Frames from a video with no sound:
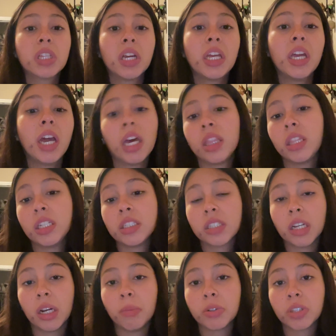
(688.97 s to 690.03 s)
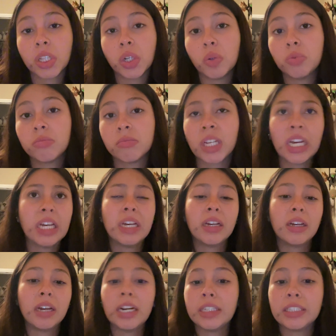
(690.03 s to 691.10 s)
looking at these numbers alone,
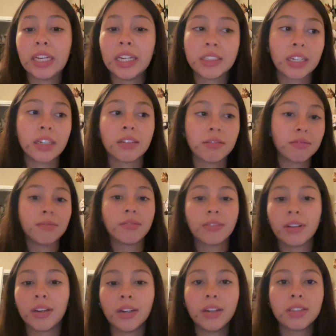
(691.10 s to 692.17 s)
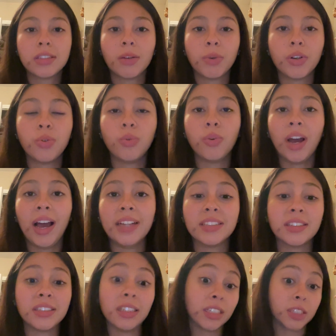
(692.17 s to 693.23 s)
I say as like someone who
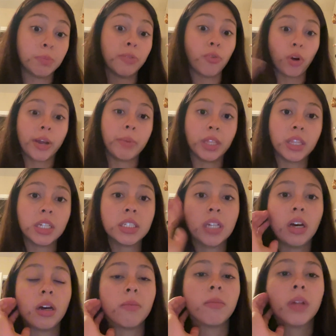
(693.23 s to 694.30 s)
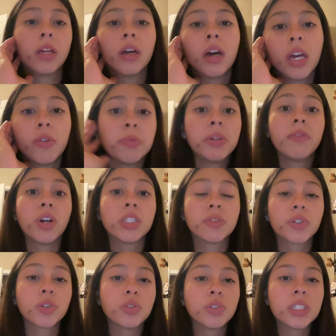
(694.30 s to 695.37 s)
hasn't seen this before I made this, it would be very
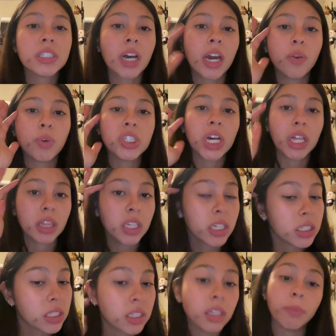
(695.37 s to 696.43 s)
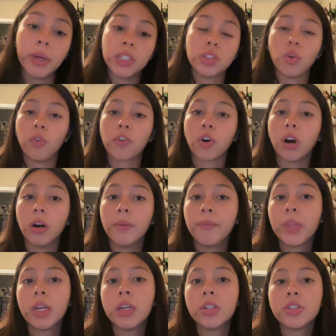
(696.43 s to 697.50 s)
difficult to decide which athlete is the best overall.
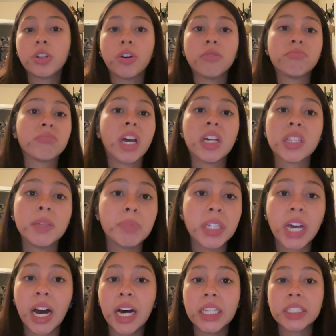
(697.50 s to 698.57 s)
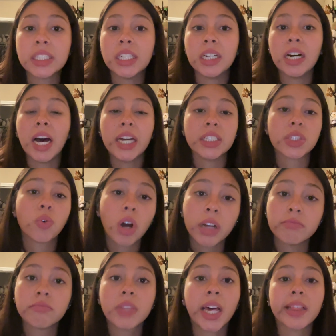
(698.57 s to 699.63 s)
So athlete B has the highest squat,
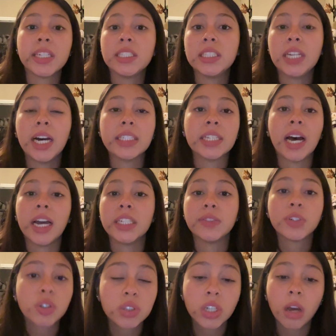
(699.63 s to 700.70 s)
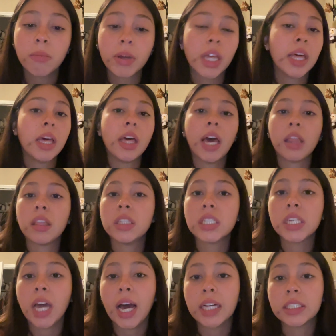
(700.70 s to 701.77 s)
athlete C has the highest vertical jump, athlete
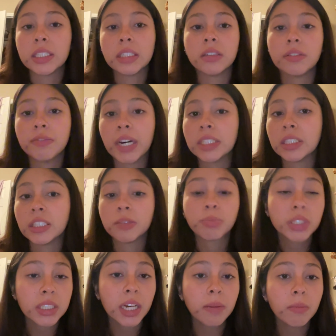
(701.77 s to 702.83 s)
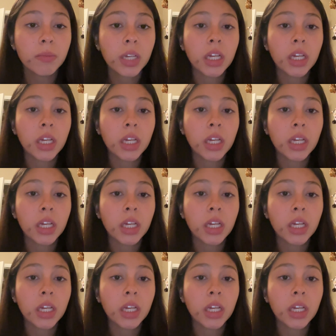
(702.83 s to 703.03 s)
D has the fastest sprint time.